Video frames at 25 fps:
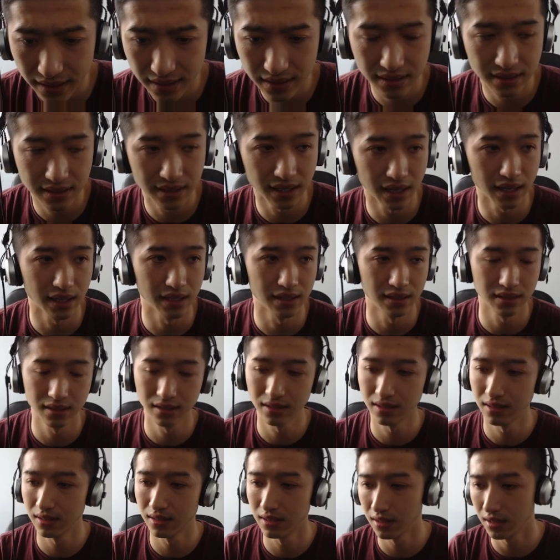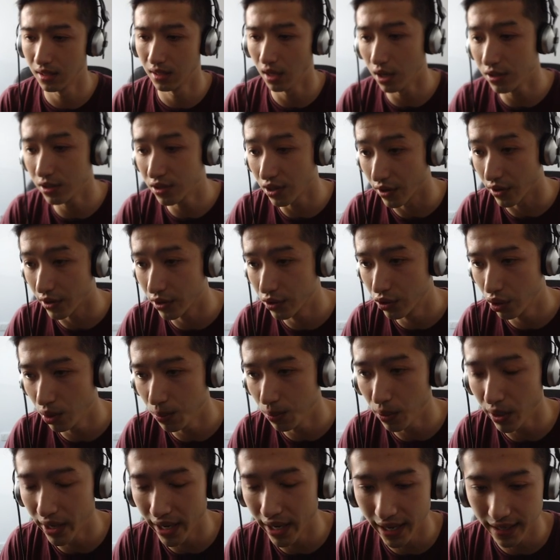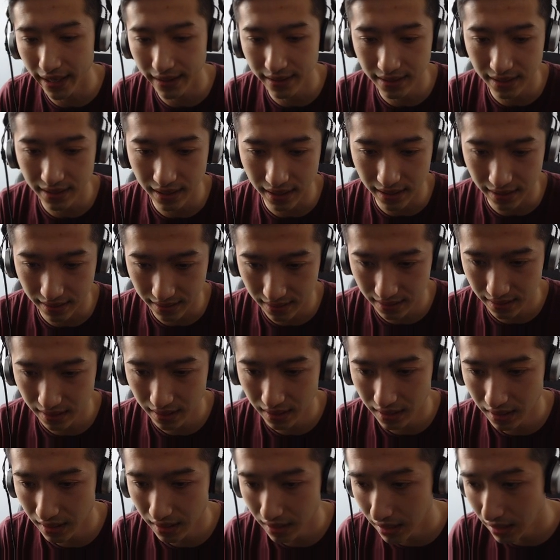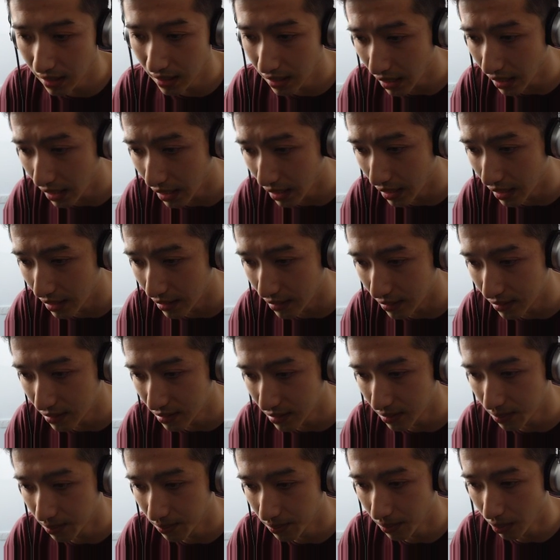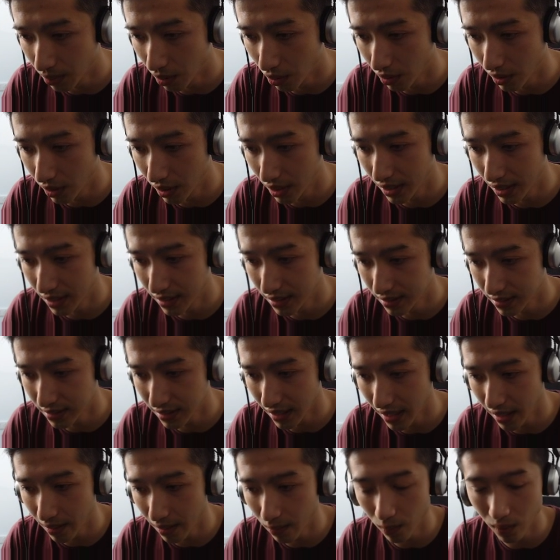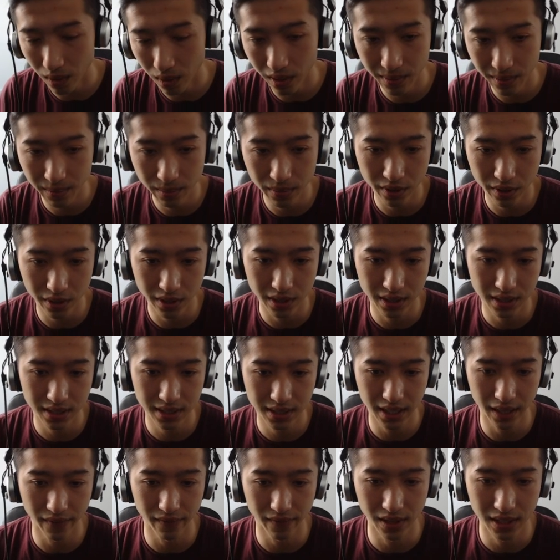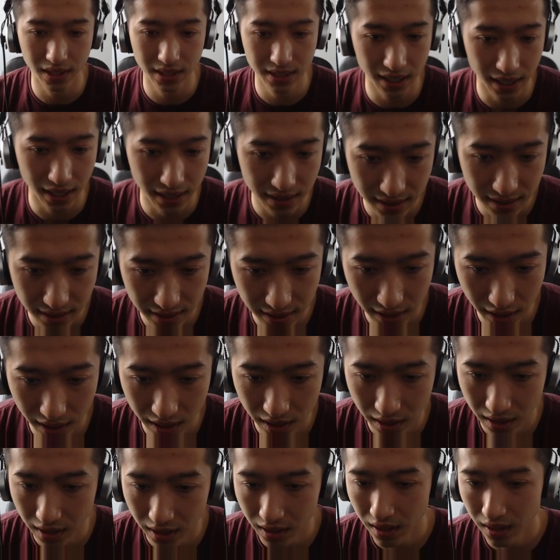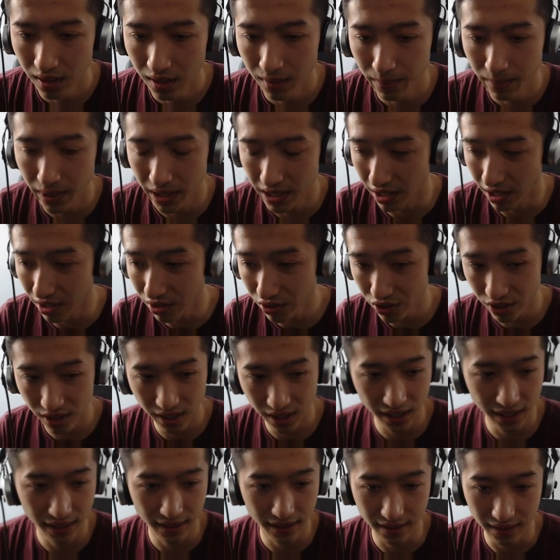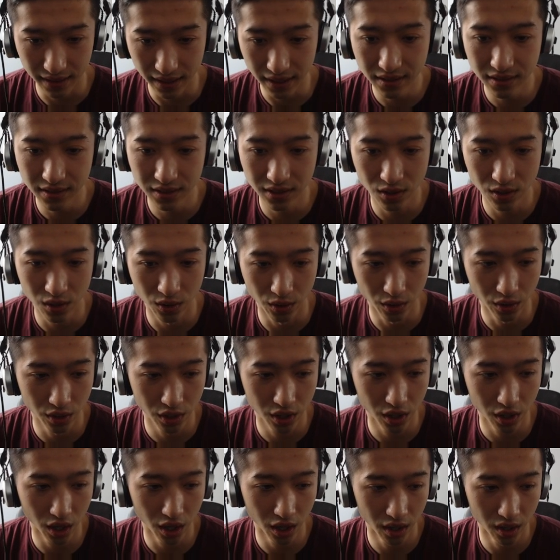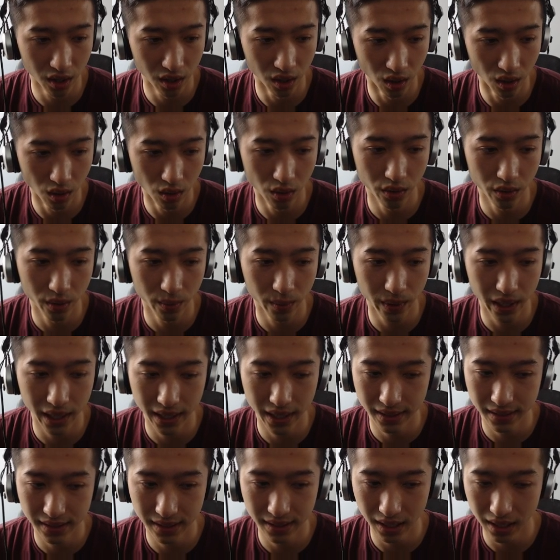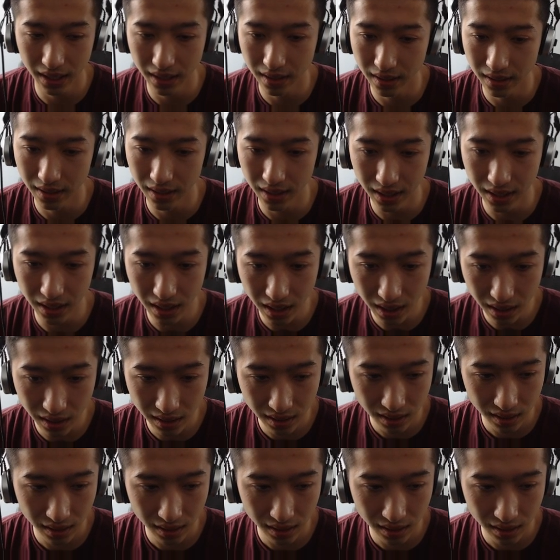cents. Oh, sorry, 2.8 cents. And the support is at 1.7 cents. So potentially this could go all the way down here